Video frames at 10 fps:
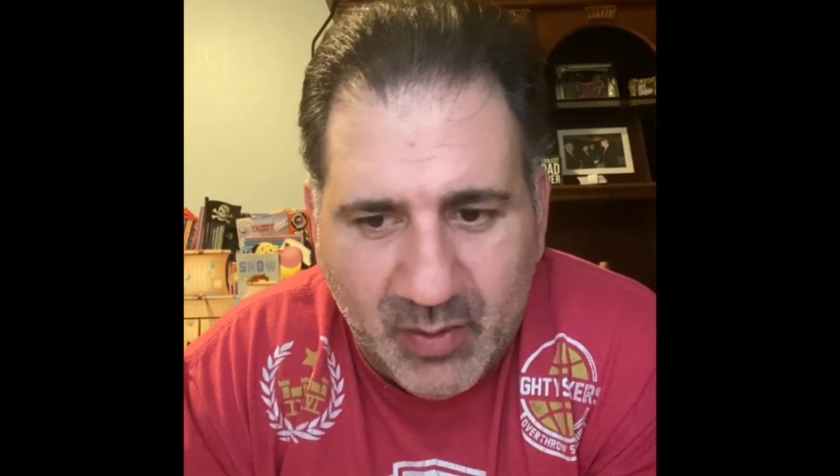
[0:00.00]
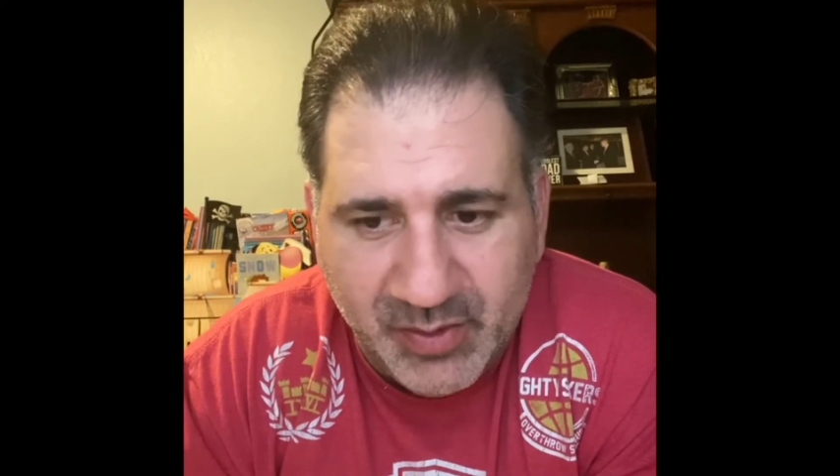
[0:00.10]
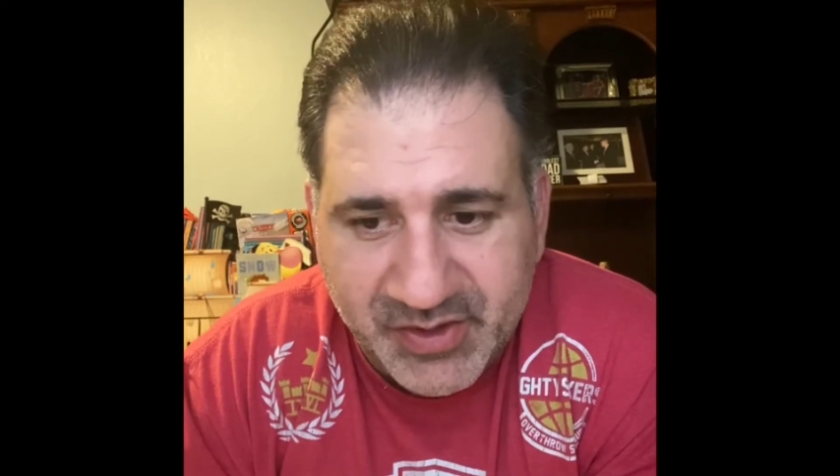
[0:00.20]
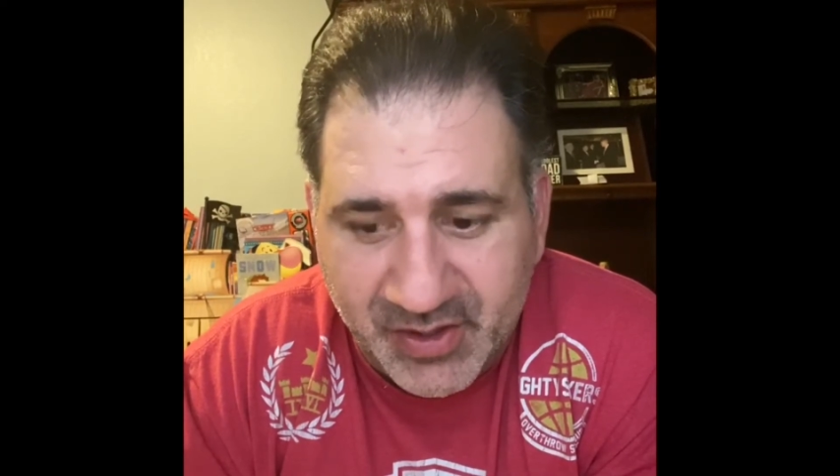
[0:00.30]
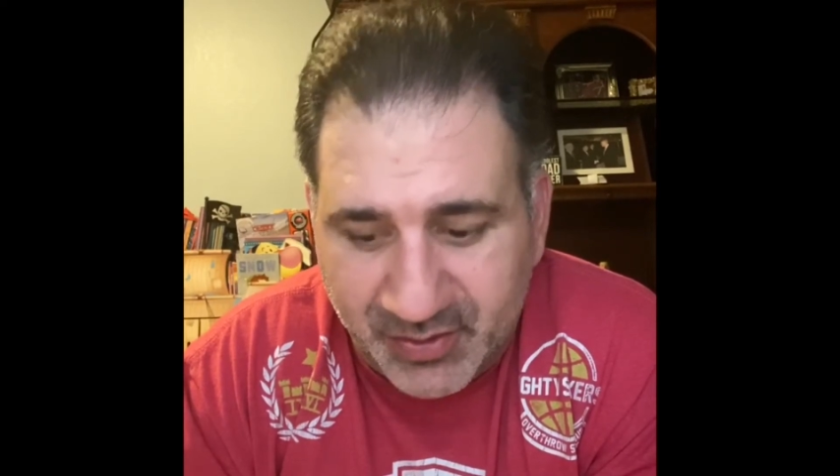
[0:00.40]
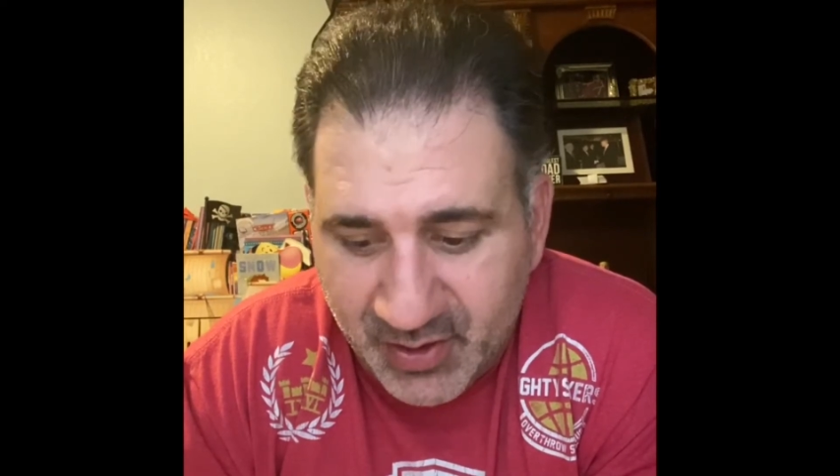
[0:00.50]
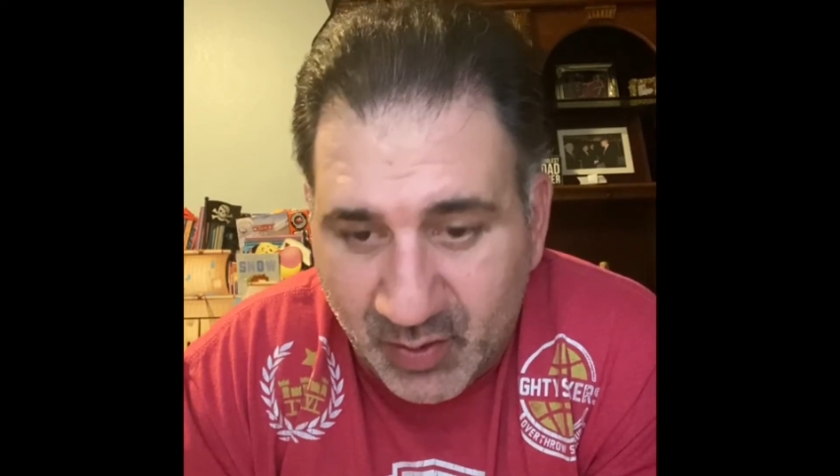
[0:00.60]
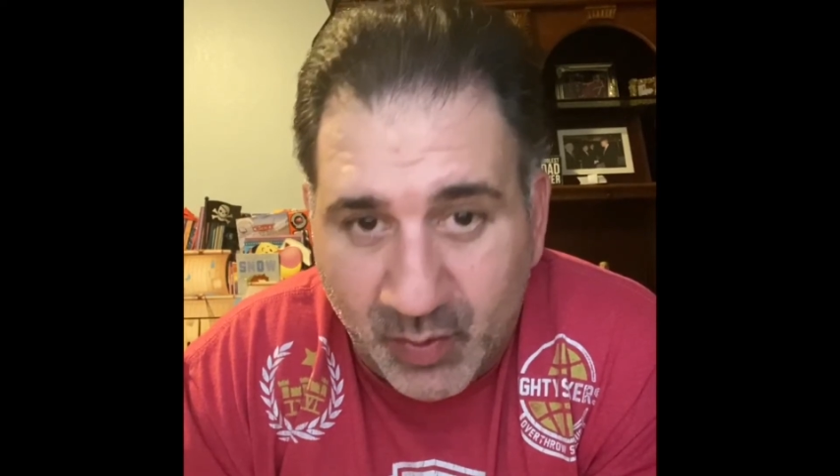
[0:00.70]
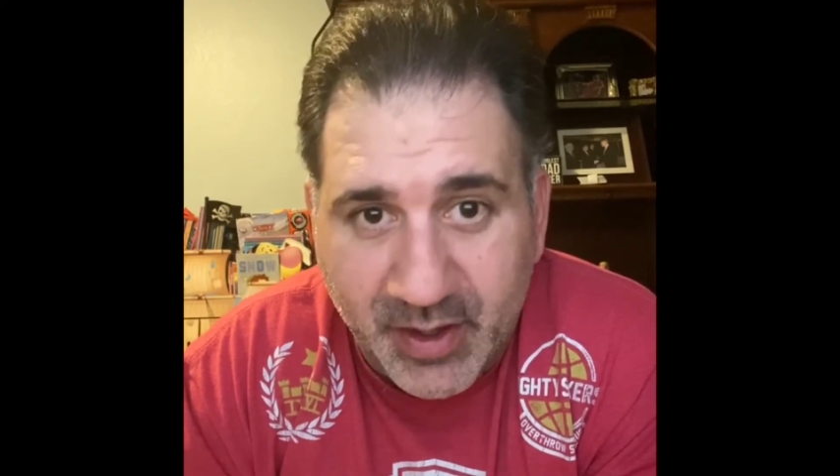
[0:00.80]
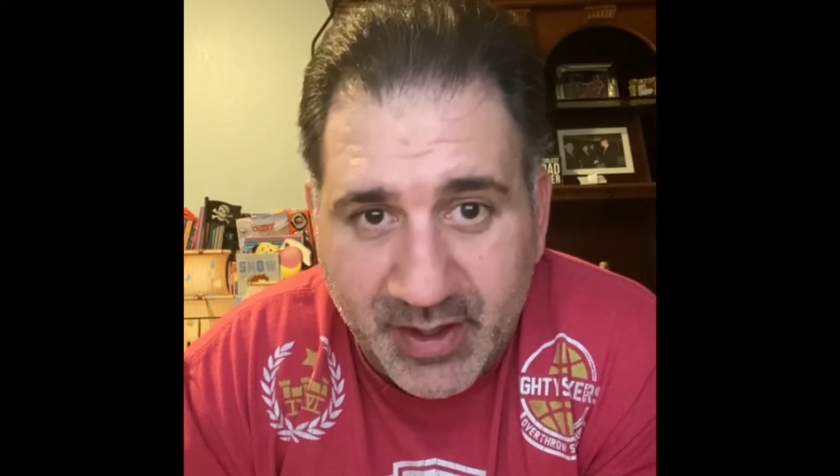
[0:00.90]
We still know
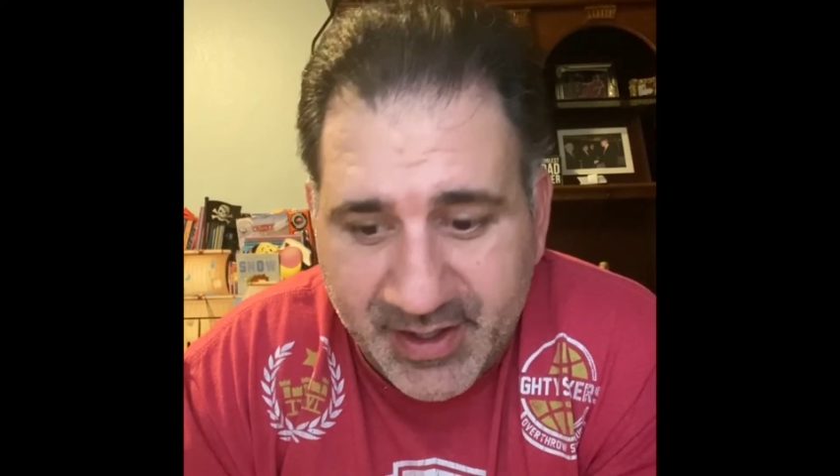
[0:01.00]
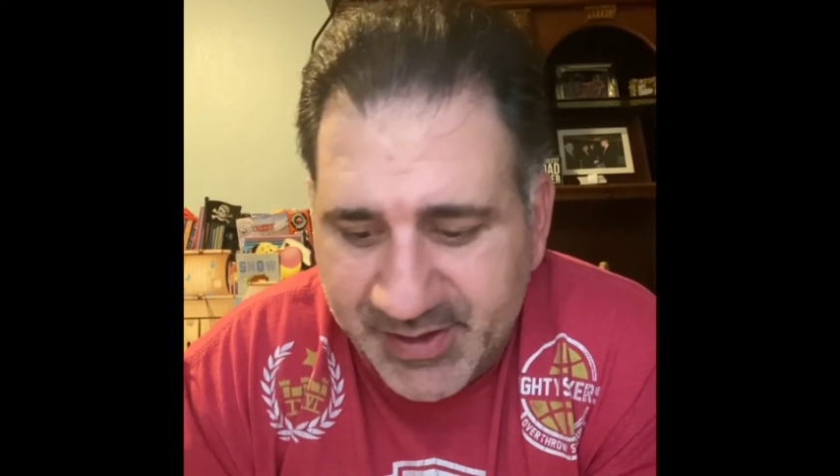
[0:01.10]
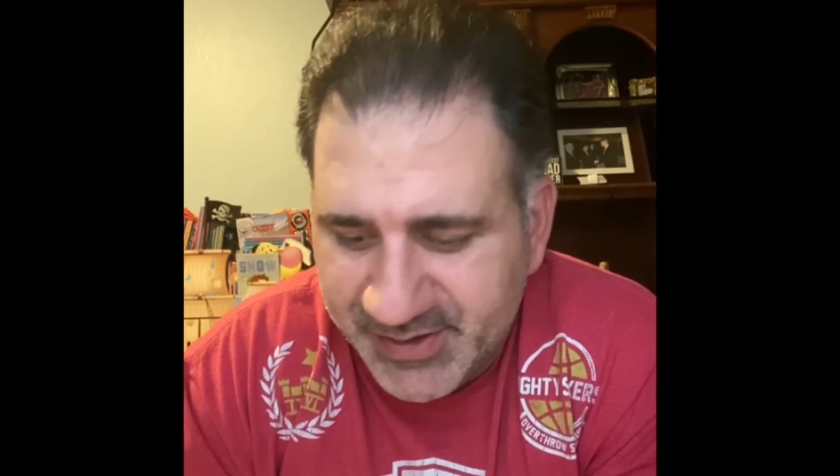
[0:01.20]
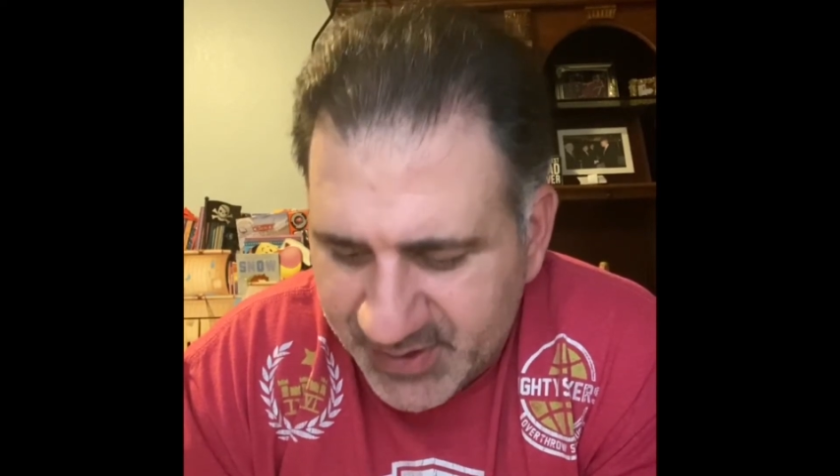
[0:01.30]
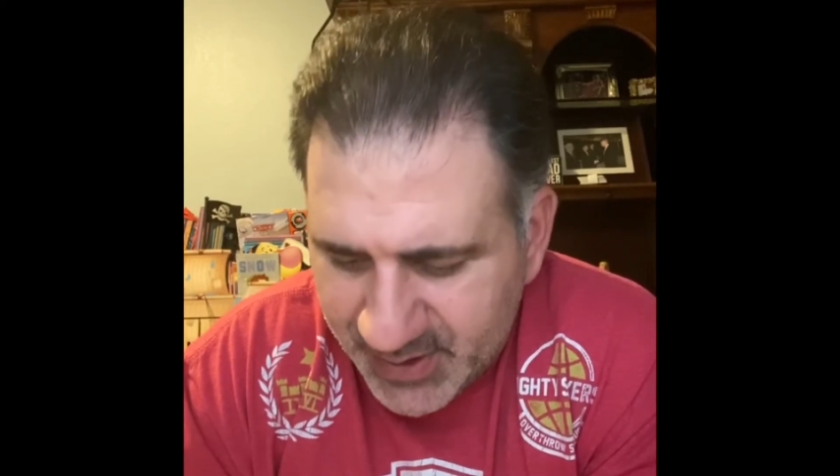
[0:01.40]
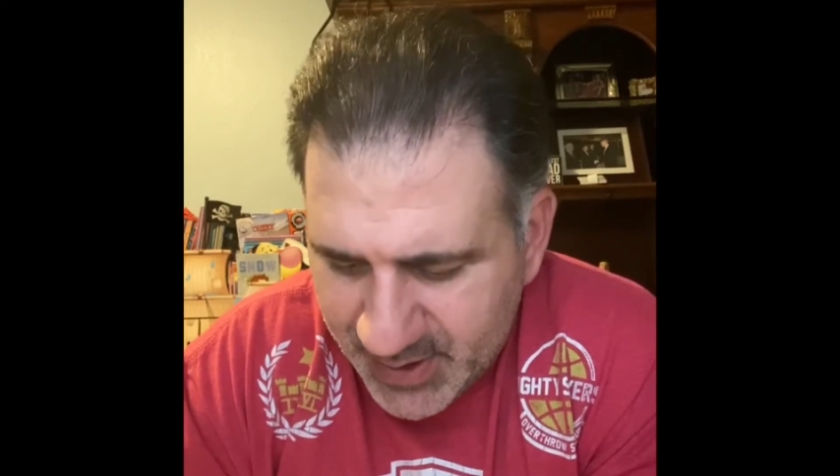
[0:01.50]
what it is.